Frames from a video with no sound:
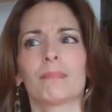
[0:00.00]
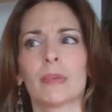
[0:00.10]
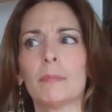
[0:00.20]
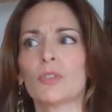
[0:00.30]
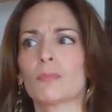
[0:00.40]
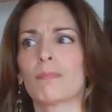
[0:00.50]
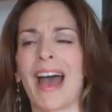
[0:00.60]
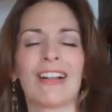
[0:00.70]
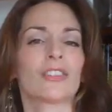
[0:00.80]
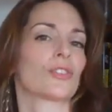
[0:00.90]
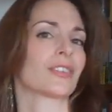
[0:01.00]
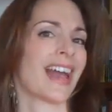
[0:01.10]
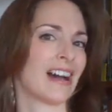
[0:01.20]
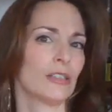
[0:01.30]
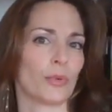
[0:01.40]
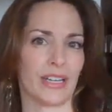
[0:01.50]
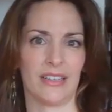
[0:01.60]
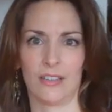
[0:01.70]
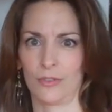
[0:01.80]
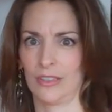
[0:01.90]
people's palates are
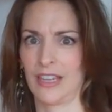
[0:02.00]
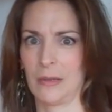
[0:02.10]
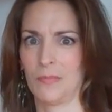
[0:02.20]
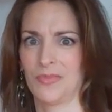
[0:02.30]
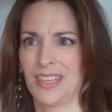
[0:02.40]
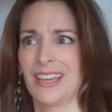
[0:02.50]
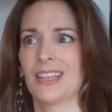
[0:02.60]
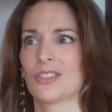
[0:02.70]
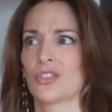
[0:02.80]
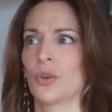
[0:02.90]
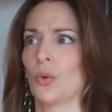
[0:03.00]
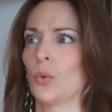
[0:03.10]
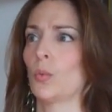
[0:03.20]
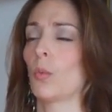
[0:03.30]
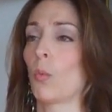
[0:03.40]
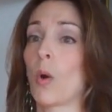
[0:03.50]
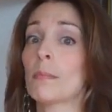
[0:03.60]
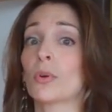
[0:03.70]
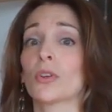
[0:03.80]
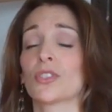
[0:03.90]
calibrated differently. So
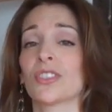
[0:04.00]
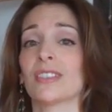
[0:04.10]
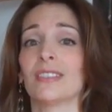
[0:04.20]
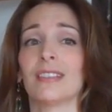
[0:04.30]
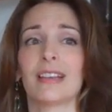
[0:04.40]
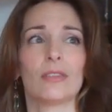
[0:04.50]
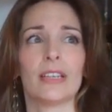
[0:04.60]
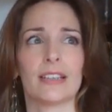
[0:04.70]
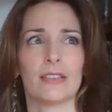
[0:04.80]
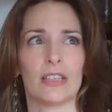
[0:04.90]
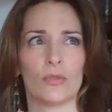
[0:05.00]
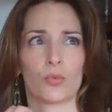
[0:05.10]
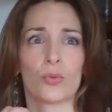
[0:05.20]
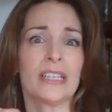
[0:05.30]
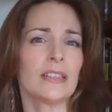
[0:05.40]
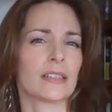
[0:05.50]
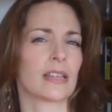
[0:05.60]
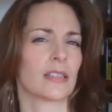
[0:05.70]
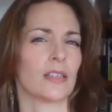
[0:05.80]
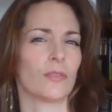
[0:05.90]
one person is really
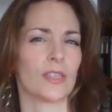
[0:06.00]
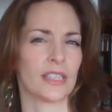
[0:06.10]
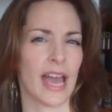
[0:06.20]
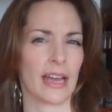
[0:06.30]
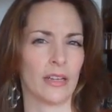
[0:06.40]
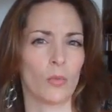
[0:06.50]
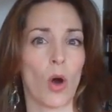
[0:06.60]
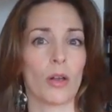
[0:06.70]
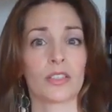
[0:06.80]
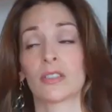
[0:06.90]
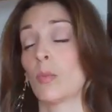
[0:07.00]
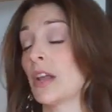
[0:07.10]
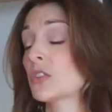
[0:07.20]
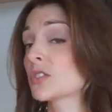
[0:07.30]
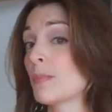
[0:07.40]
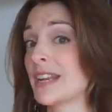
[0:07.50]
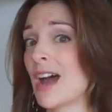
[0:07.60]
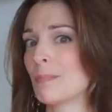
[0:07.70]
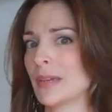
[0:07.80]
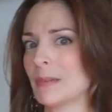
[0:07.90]
sensitive to tannin, while someone else may
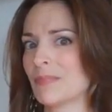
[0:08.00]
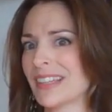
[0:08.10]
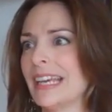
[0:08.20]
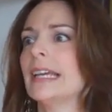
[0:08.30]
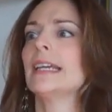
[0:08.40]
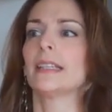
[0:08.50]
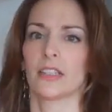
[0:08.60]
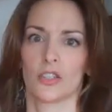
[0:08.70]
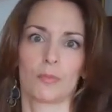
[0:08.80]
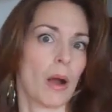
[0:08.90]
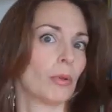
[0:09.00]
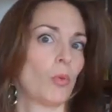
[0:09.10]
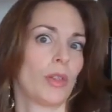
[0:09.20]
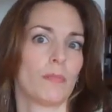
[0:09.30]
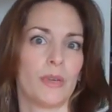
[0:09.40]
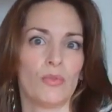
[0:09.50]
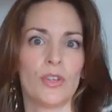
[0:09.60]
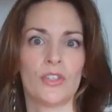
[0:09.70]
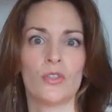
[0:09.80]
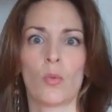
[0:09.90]
not be. This is probably one of the big
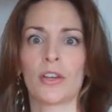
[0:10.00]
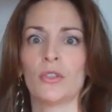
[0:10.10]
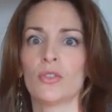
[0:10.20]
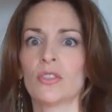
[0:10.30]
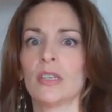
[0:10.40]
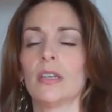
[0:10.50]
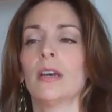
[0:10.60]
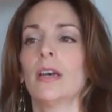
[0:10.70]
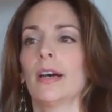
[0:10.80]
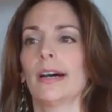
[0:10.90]
reasons why you see,